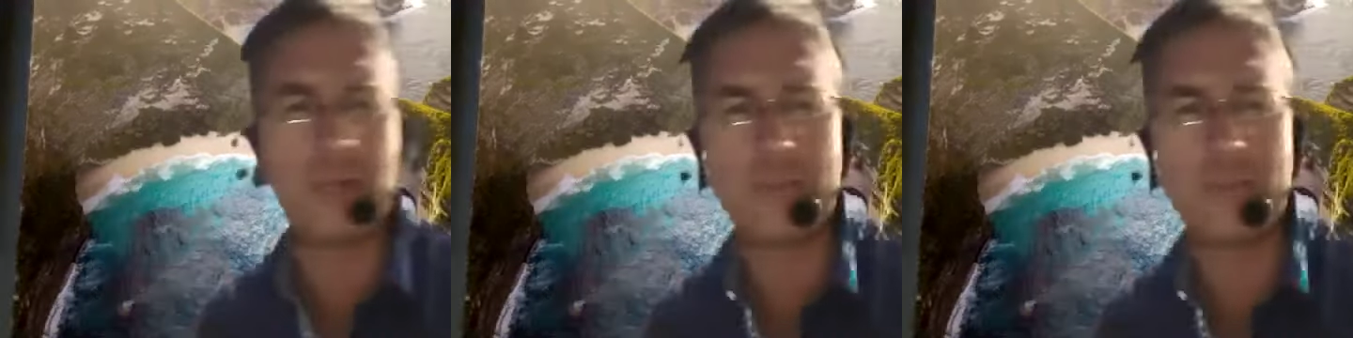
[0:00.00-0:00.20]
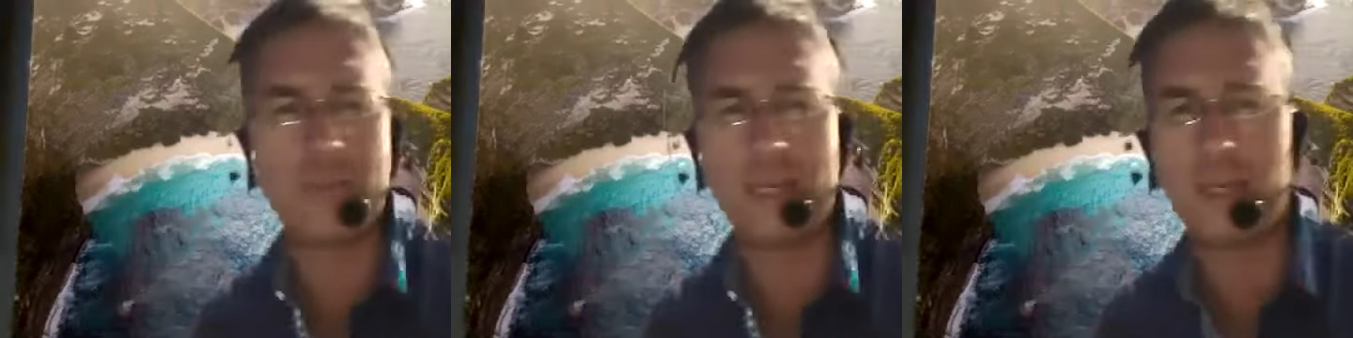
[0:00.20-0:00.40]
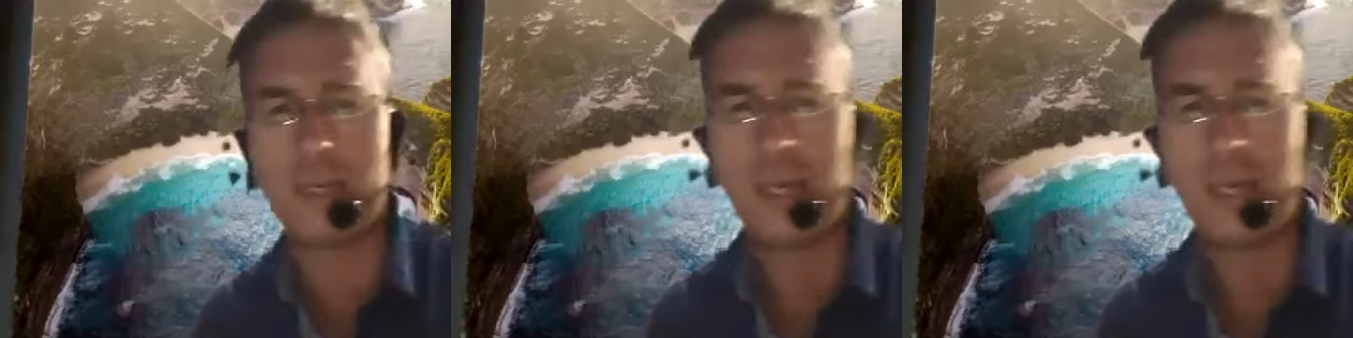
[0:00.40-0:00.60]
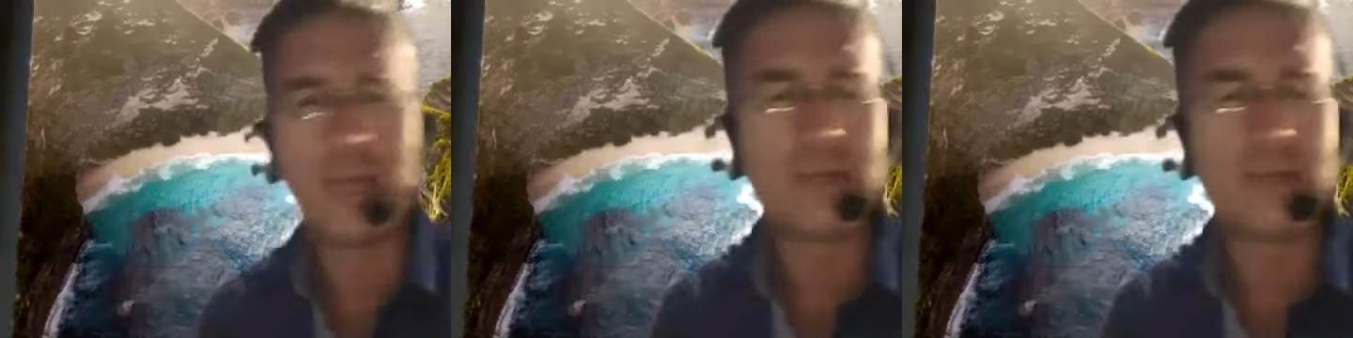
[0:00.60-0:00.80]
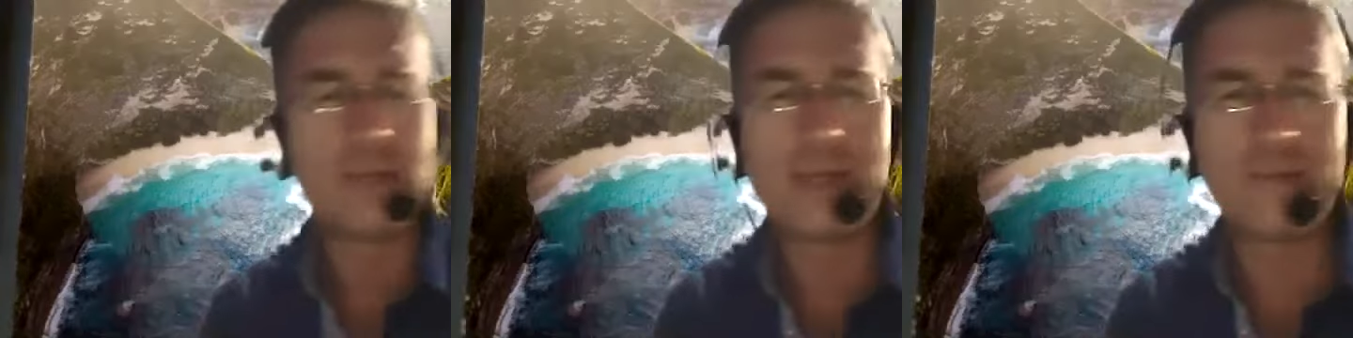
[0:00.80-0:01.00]
and he's
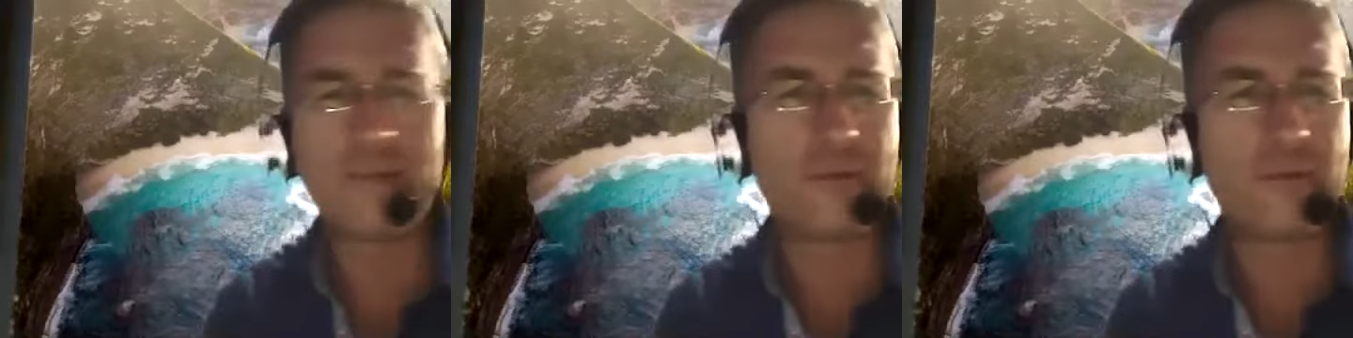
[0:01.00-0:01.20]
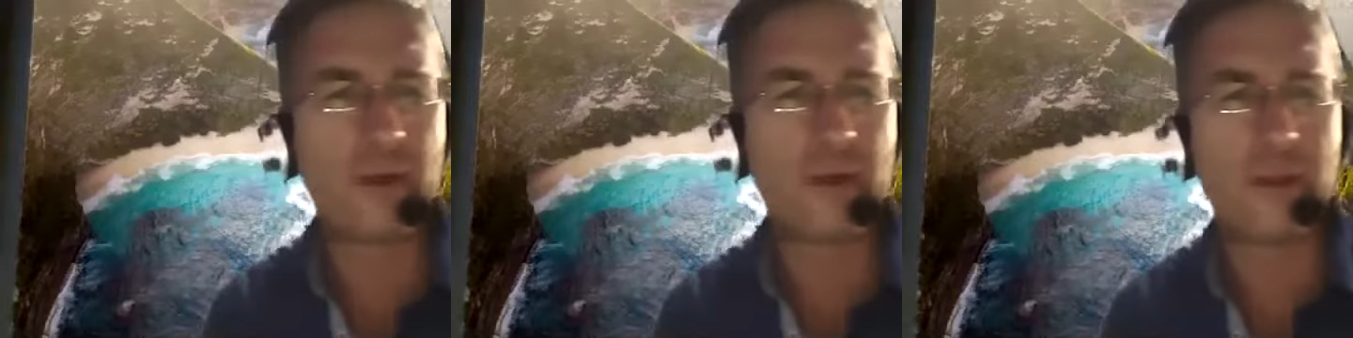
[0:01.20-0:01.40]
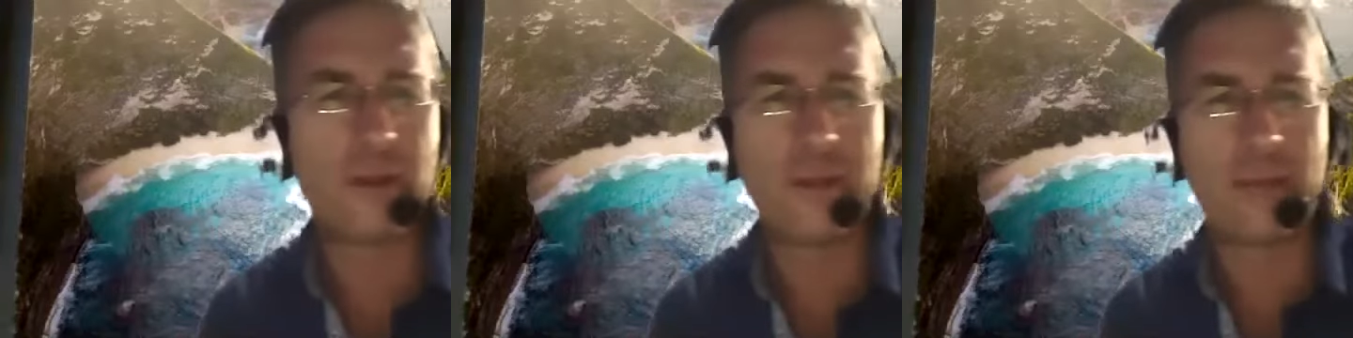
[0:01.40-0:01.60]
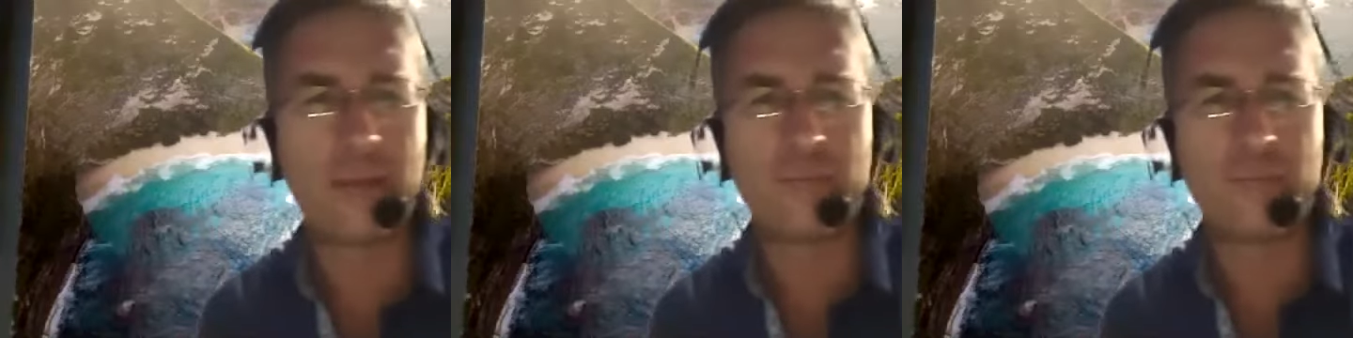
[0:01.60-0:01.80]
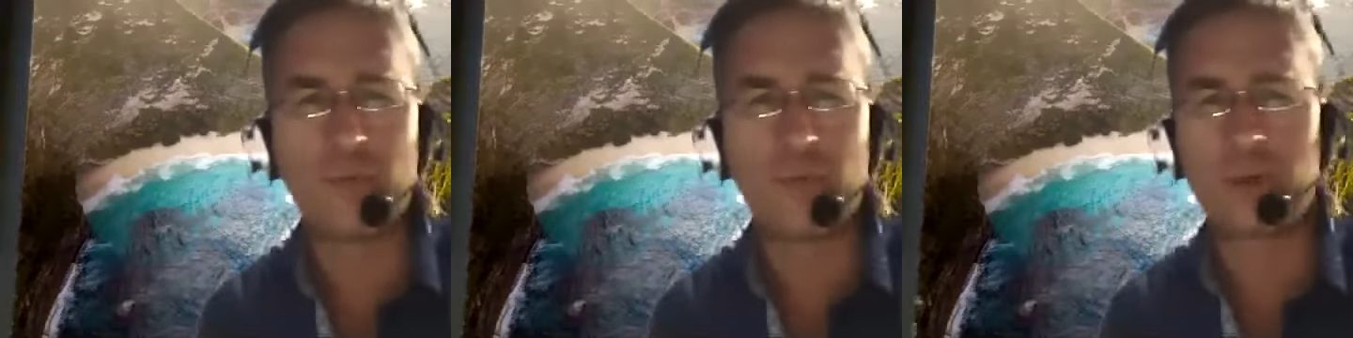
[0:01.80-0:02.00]
never felt that before.